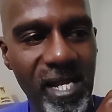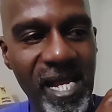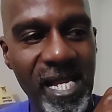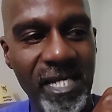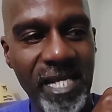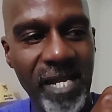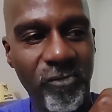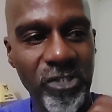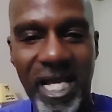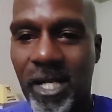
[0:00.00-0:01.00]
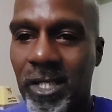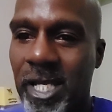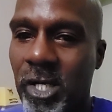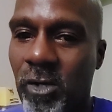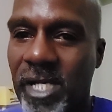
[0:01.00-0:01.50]
And then once I
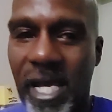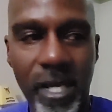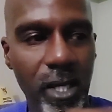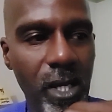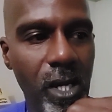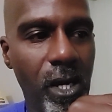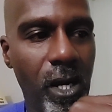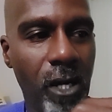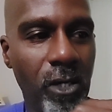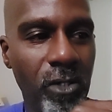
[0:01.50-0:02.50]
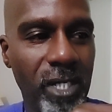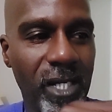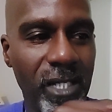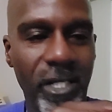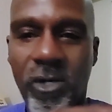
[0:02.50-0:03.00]
click on that, I'm going to
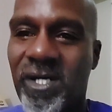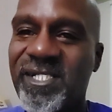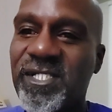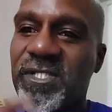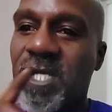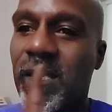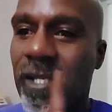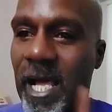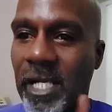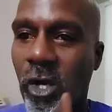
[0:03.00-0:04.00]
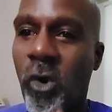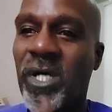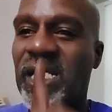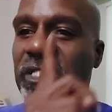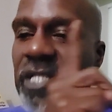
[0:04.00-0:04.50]
click on select
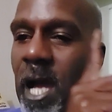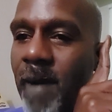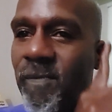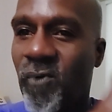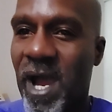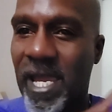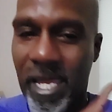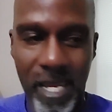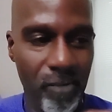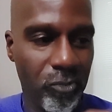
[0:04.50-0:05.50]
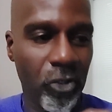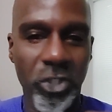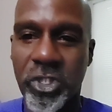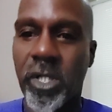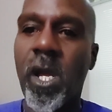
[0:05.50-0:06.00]
on the top right hand
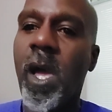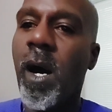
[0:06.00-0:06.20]
portion.